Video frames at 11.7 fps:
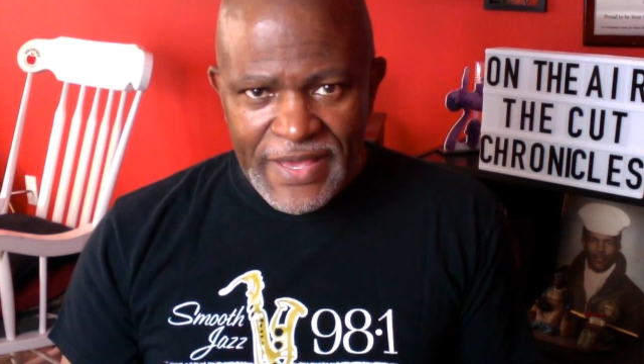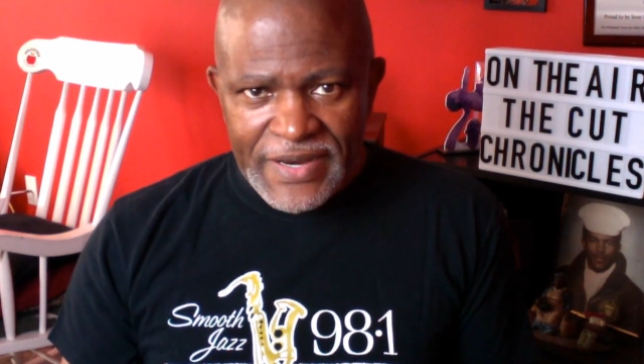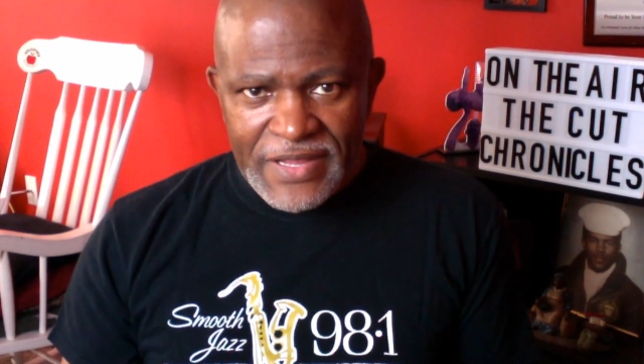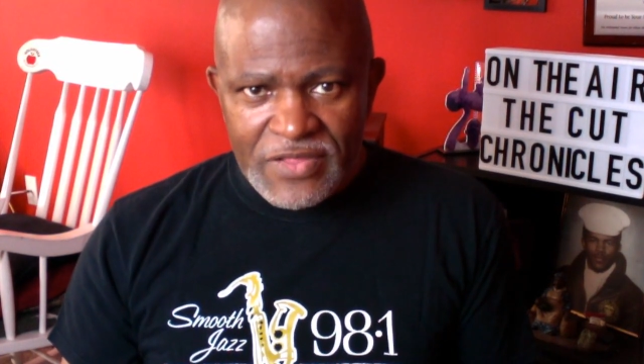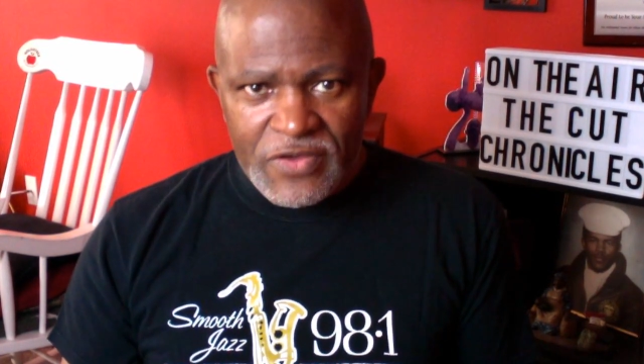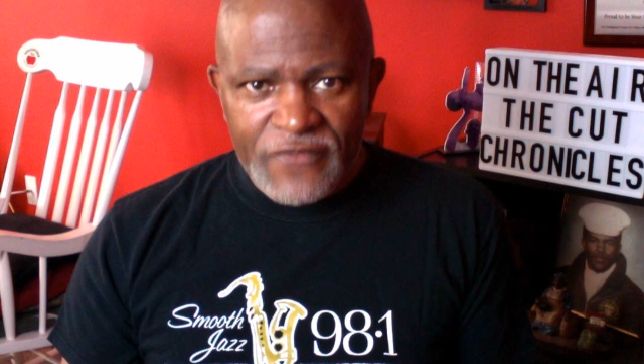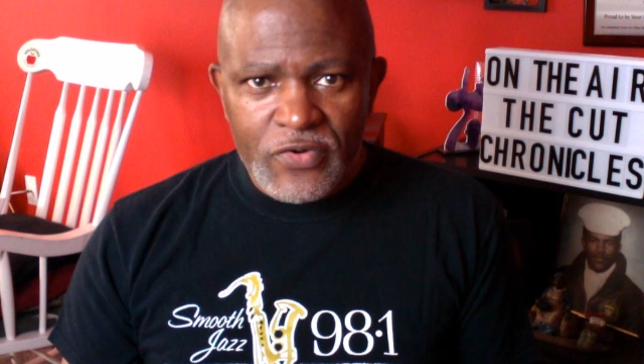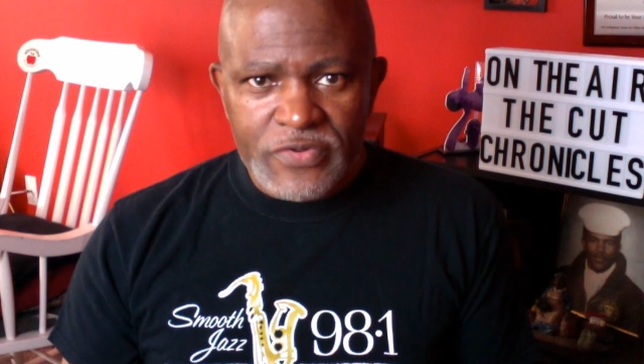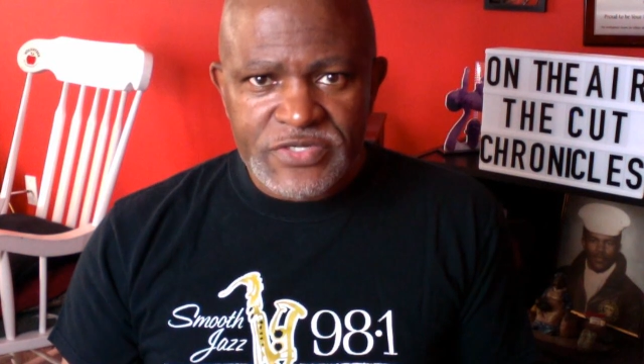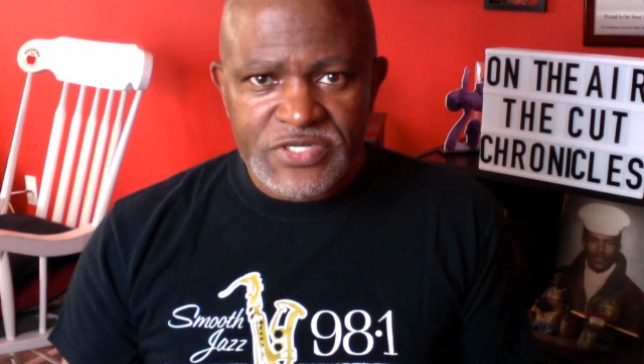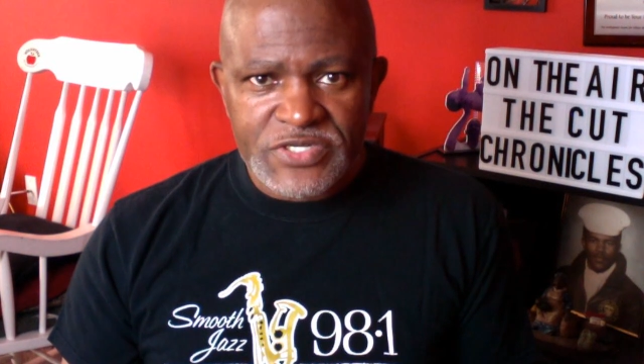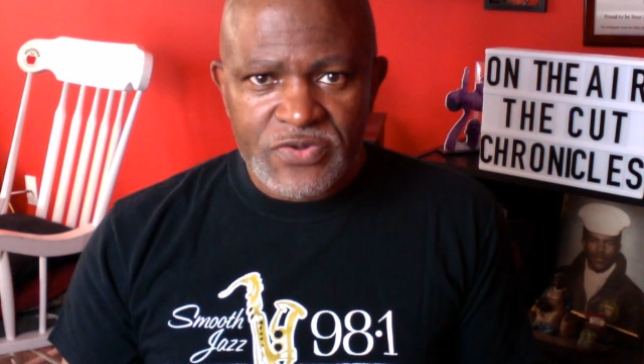And I look
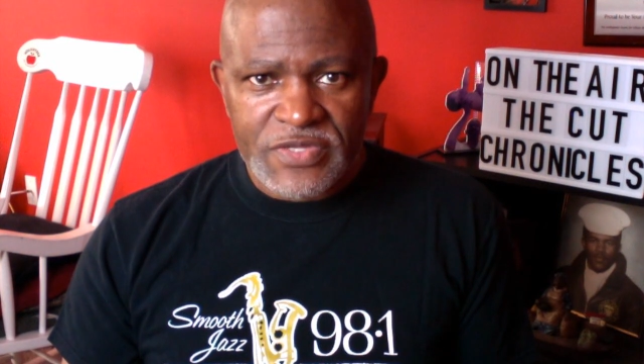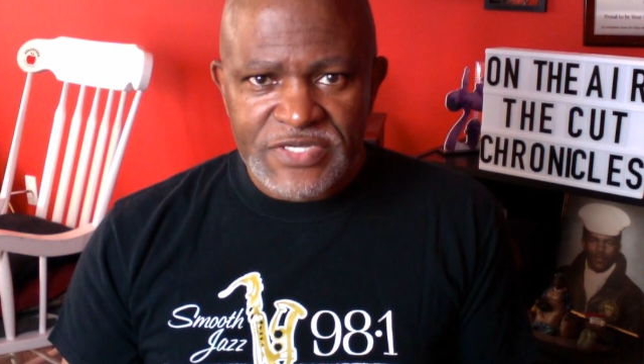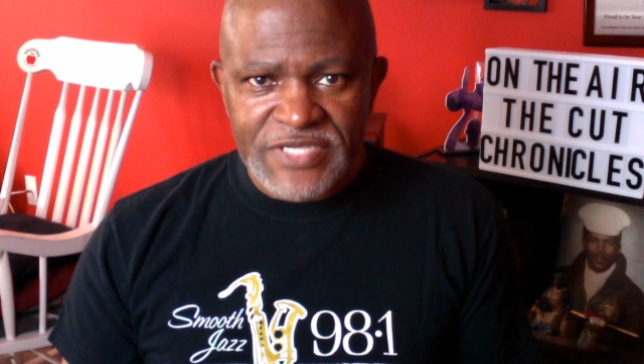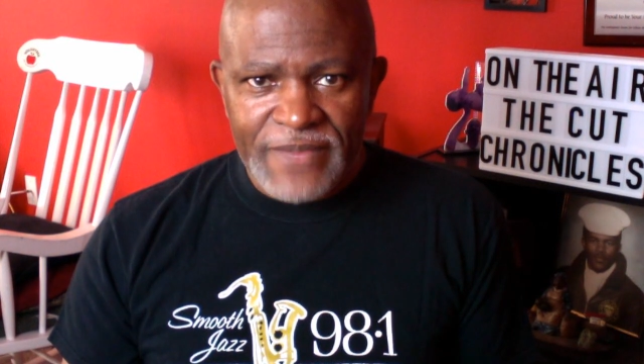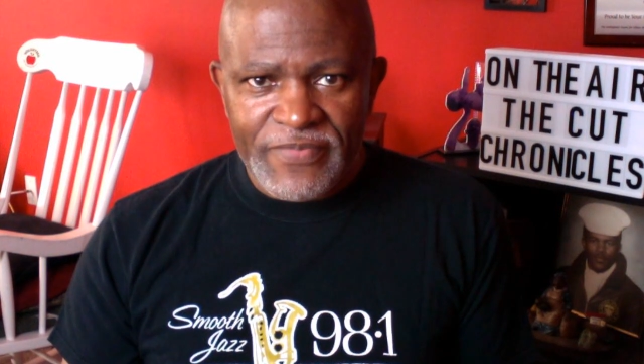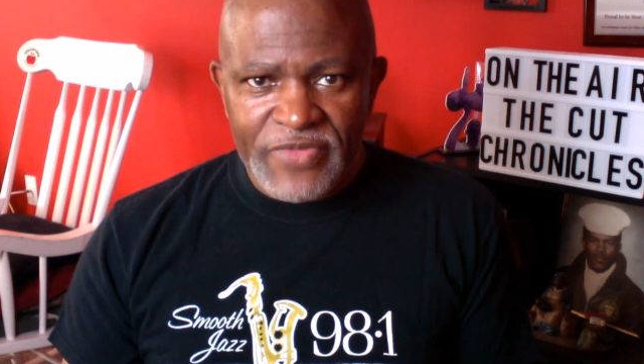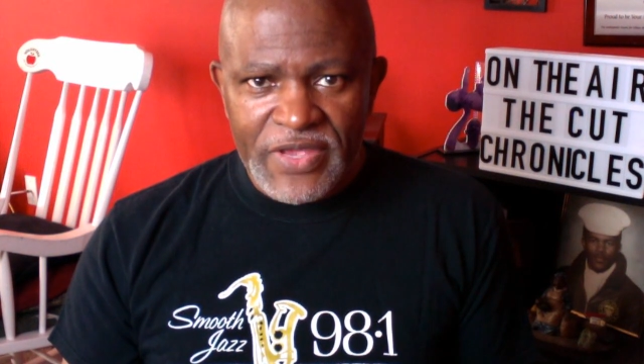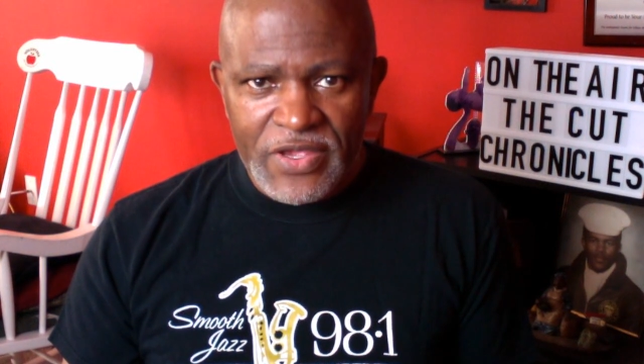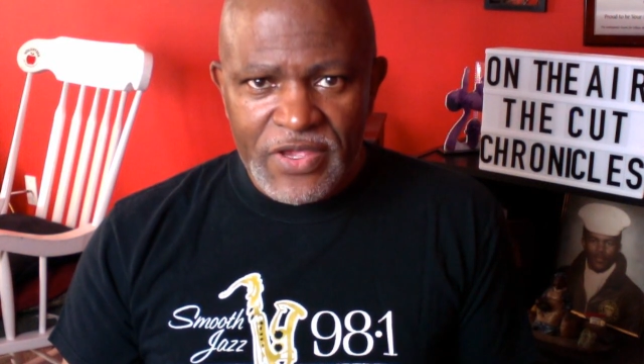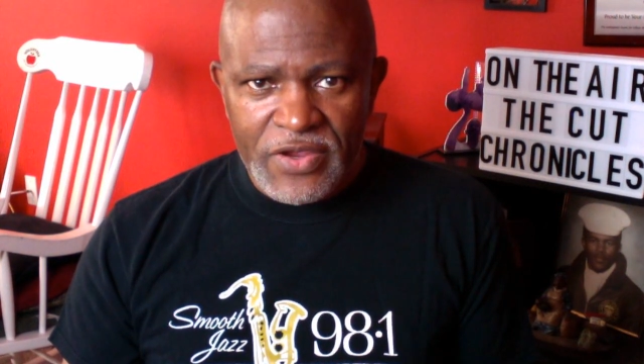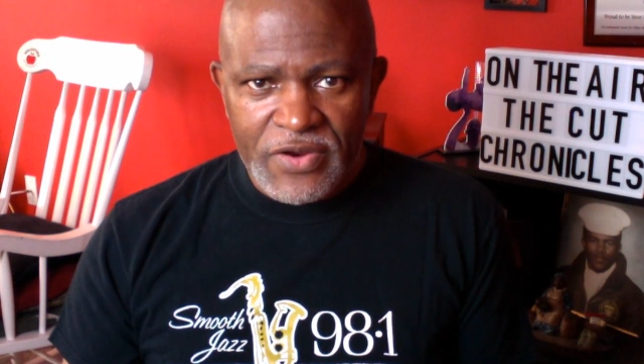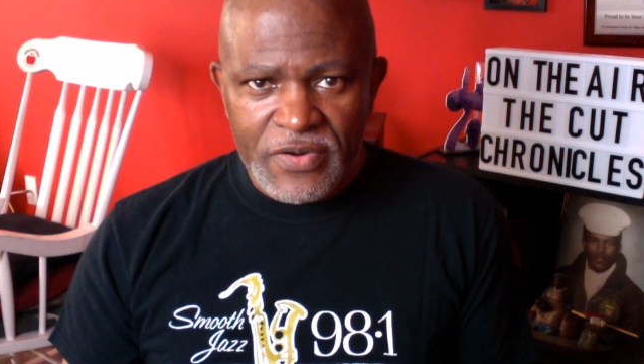forward to doing the same thing
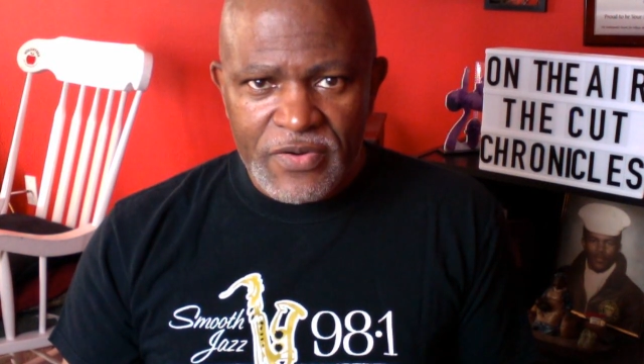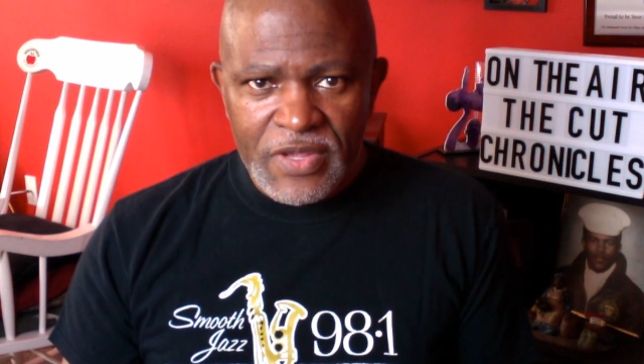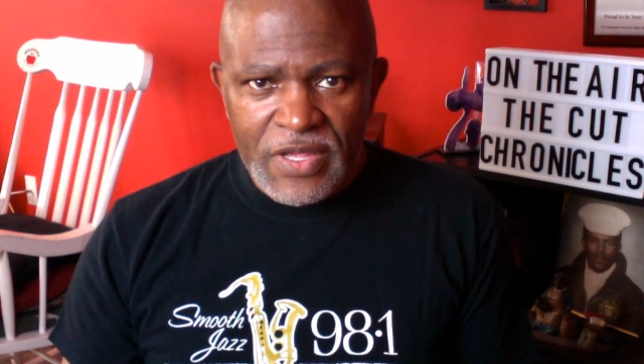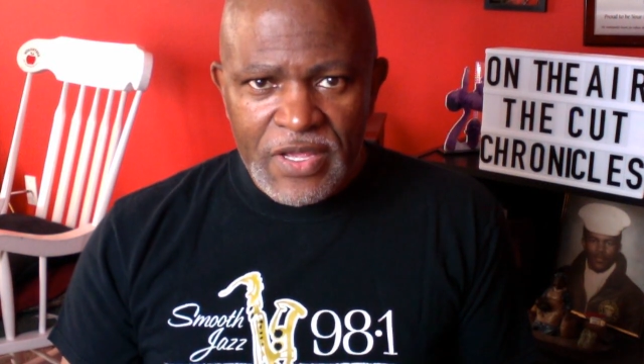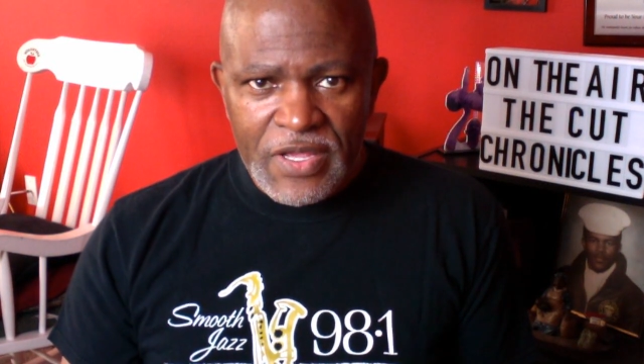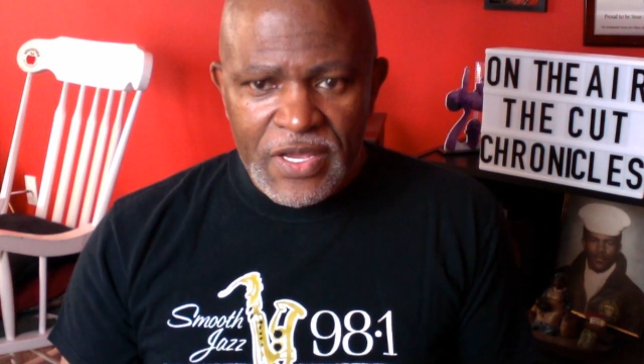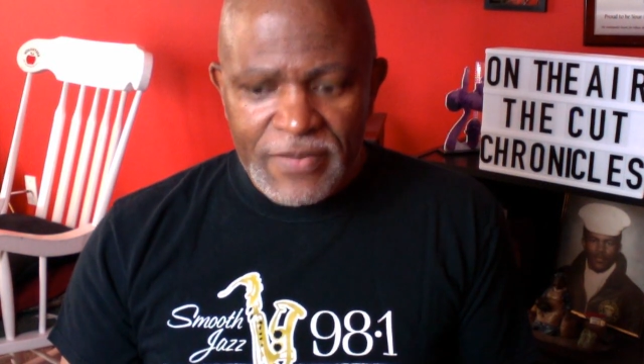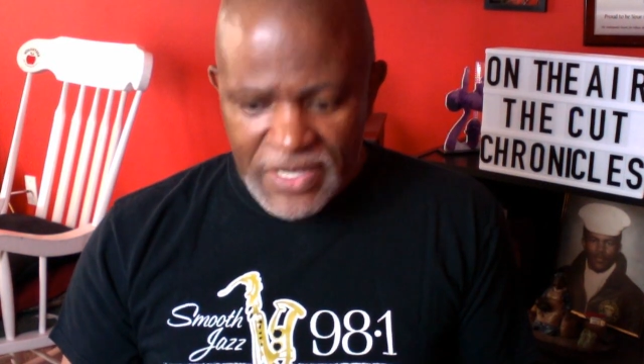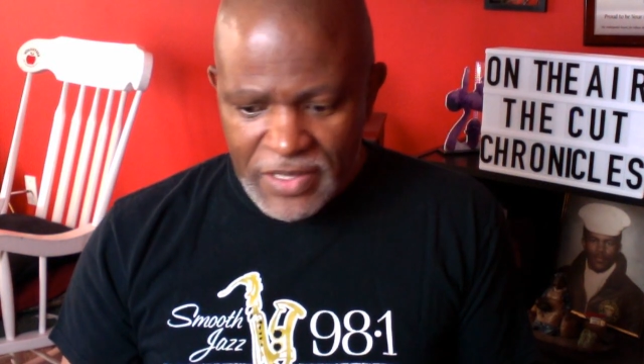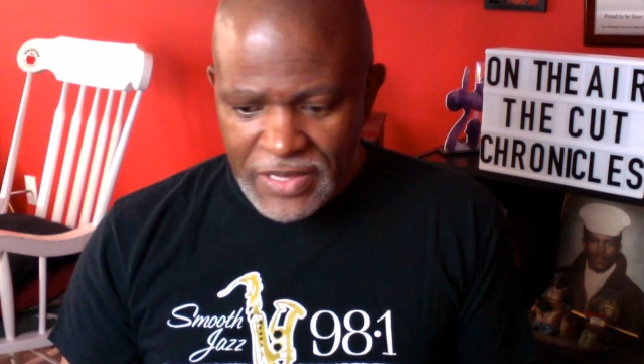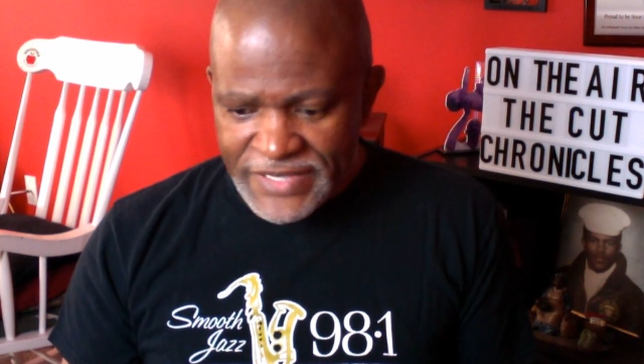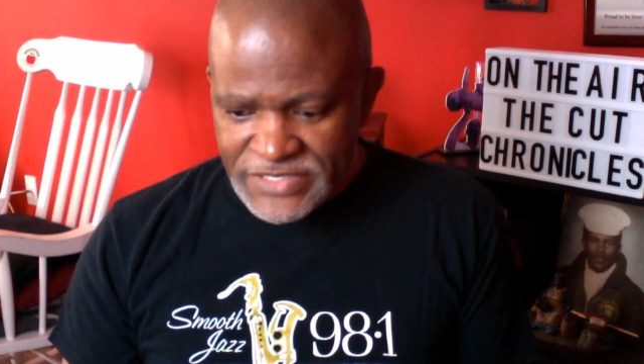here in my
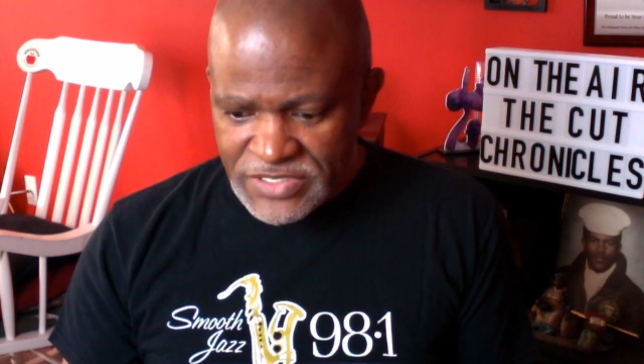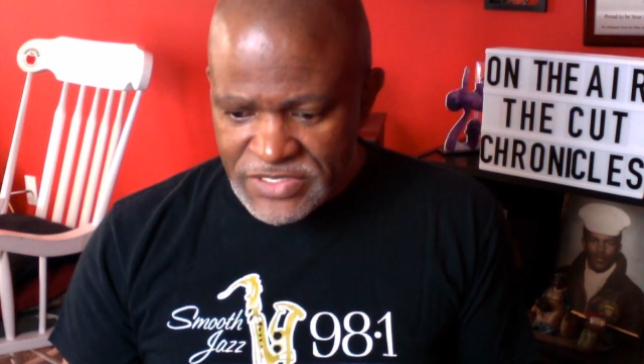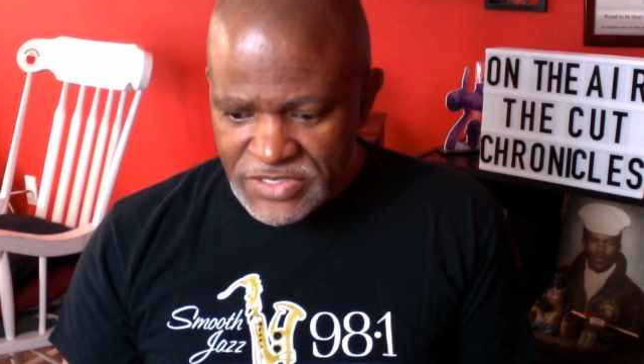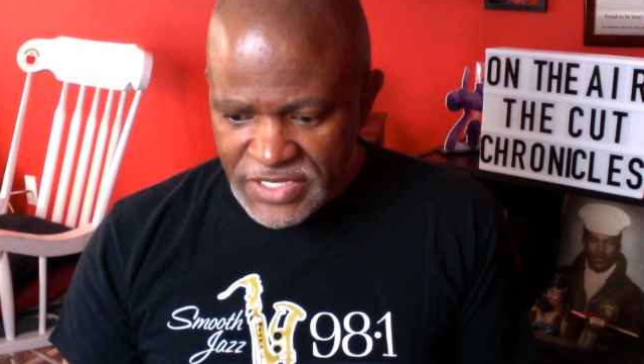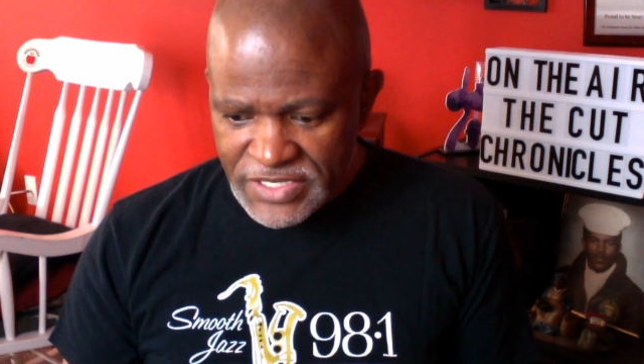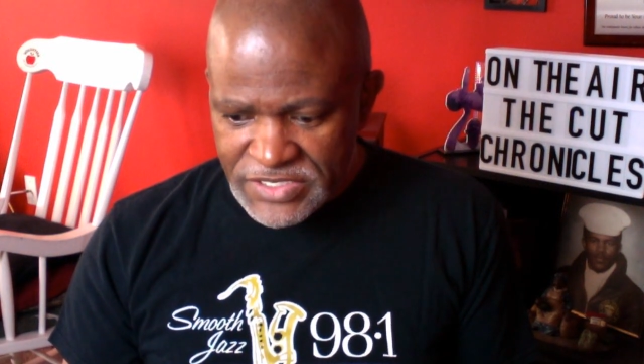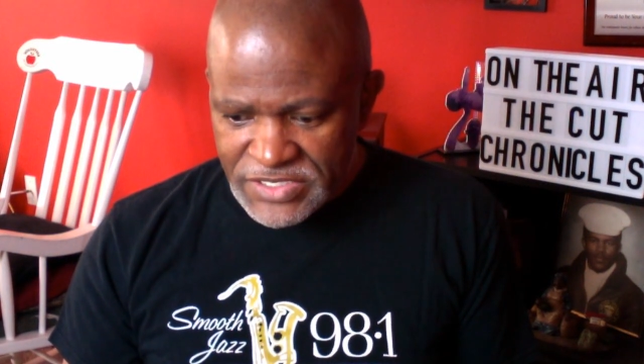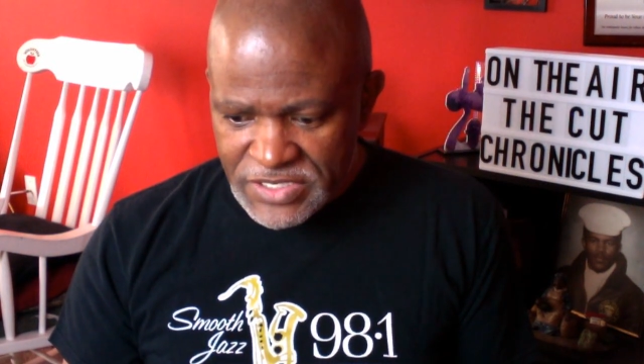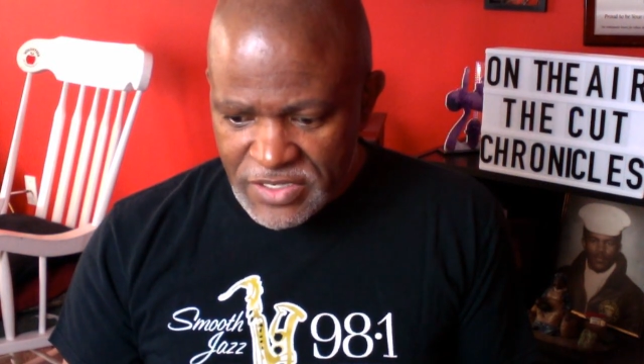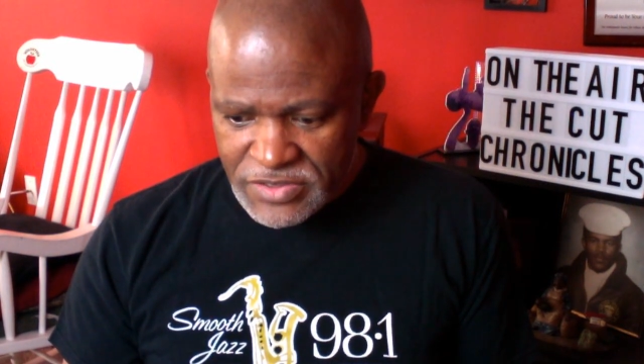classes this